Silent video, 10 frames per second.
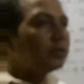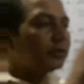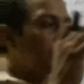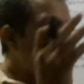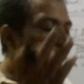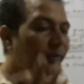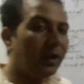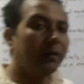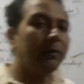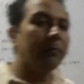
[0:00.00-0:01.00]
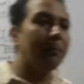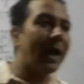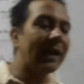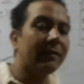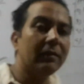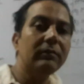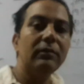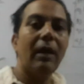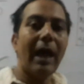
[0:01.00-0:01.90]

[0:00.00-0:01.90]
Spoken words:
the different metals,